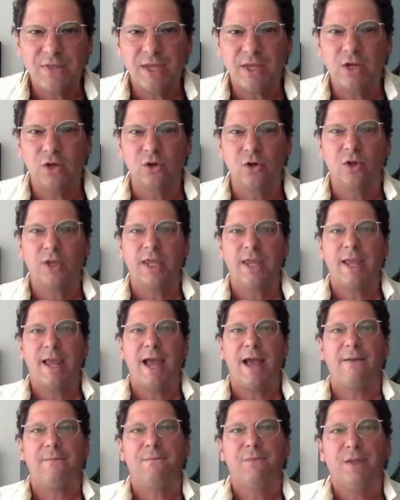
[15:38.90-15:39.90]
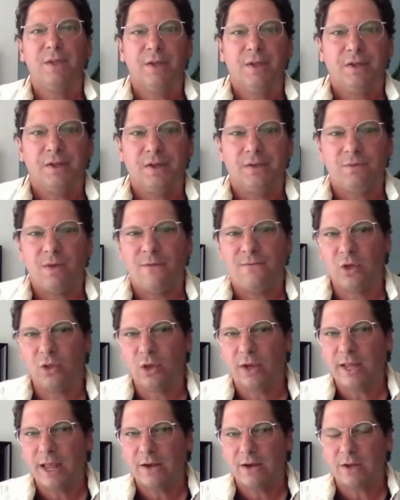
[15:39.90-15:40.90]
you're looking at, if you
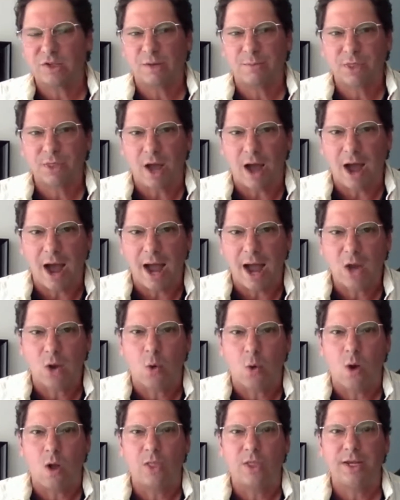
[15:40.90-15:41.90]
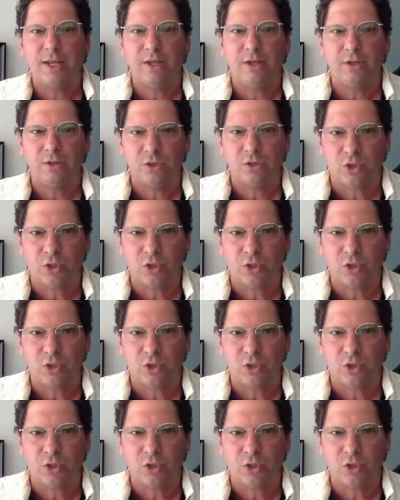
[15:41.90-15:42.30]
look at some of the high quality